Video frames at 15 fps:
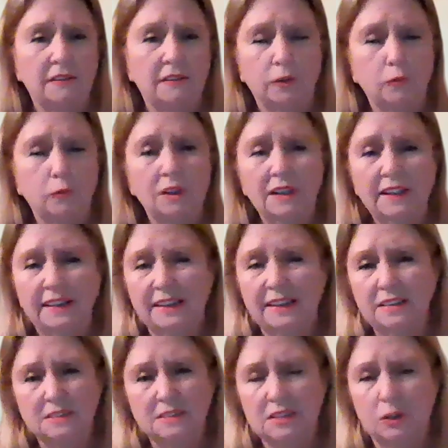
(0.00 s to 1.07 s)
There really
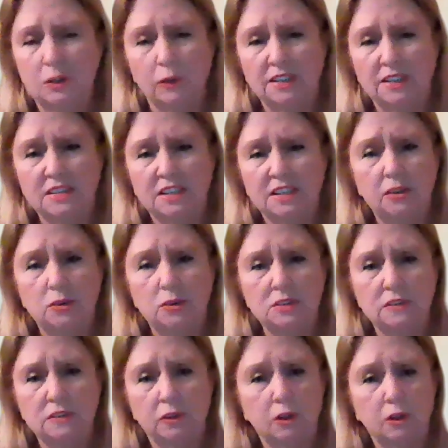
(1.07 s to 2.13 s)
is no
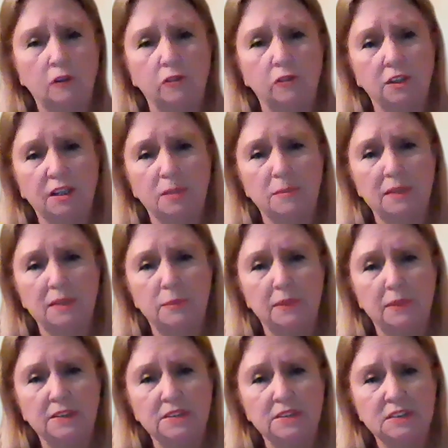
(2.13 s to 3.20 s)
excuse for
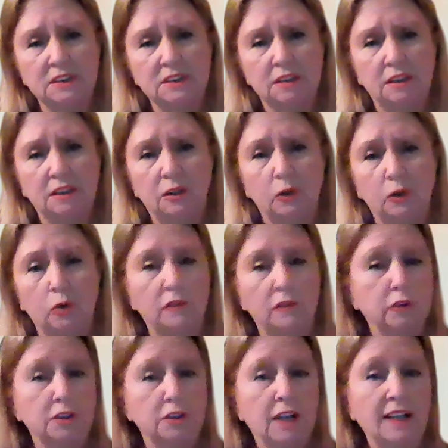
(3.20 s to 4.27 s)
overcommitment or
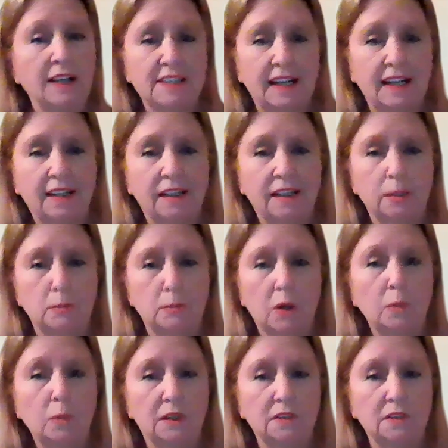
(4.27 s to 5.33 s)
for not taking a
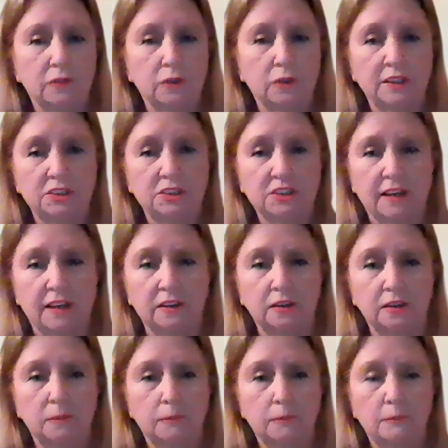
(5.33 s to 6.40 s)
moment for each
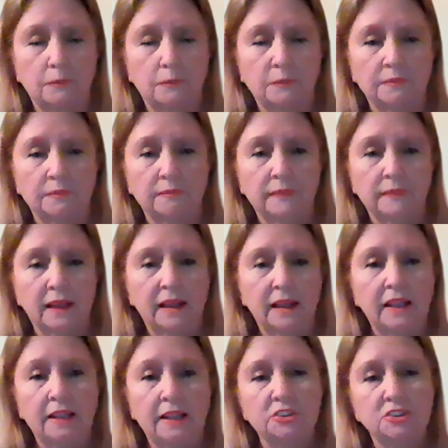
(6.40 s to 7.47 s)
other.
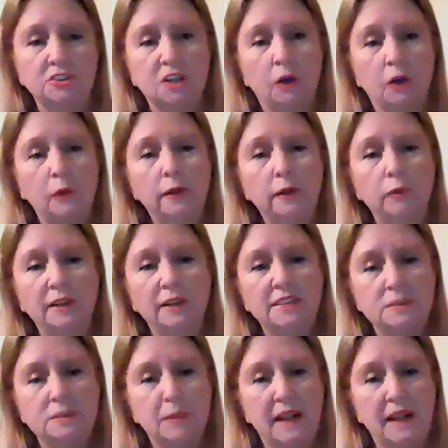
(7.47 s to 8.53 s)
In showing
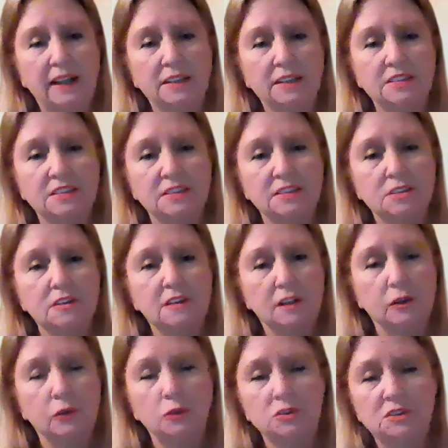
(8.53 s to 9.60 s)
respect to
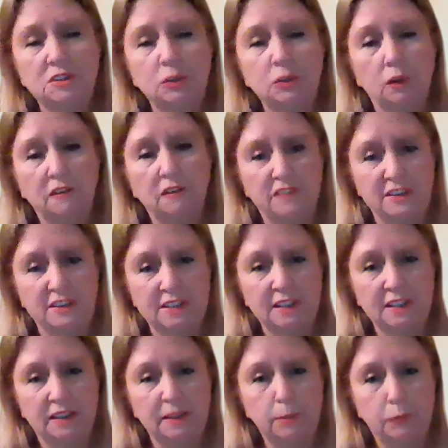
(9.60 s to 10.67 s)
those you are
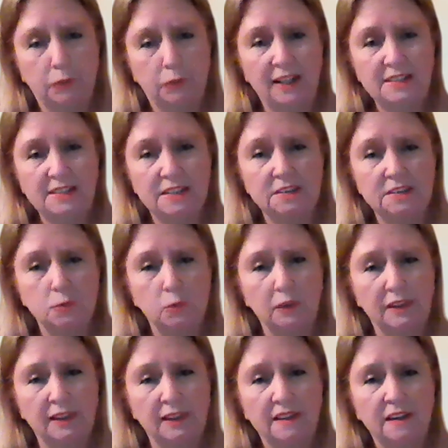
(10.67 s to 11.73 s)
physically present
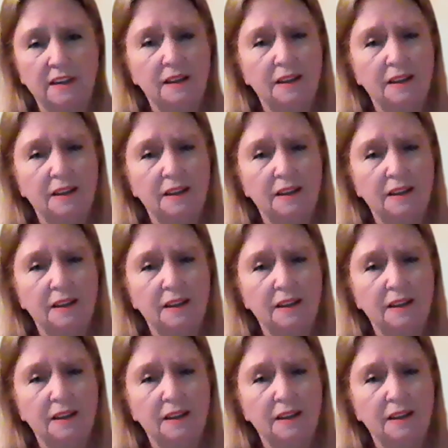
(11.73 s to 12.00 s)
with